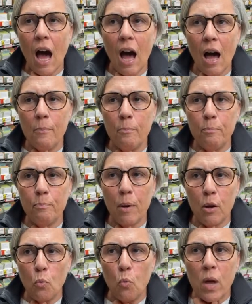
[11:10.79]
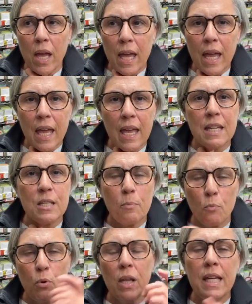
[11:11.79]
Um, but we, it de
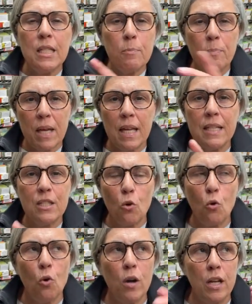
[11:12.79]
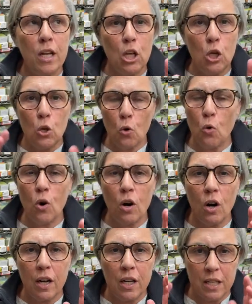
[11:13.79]
really depends on
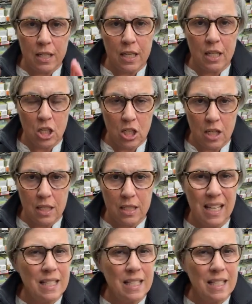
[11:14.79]
your conditions.